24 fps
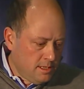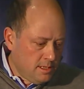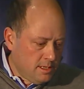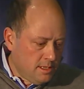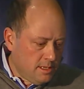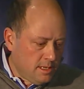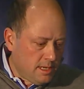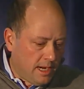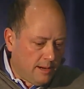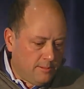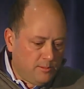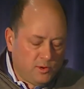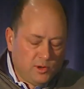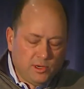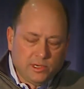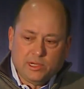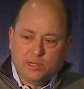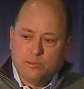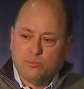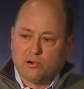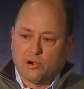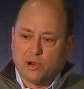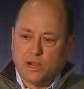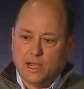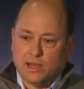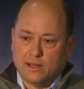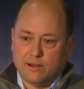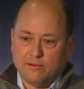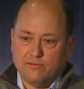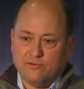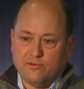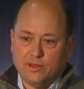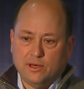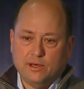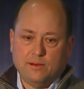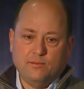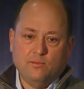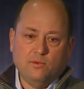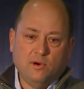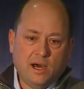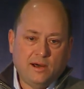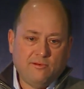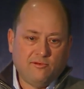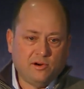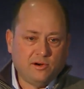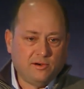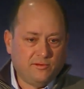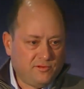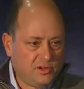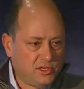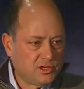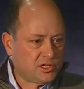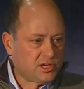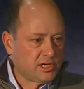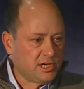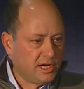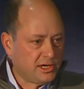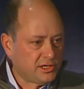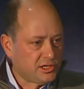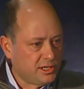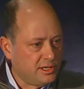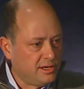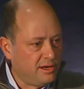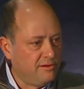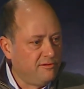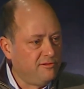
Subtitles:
I'm really proud of the level of discussion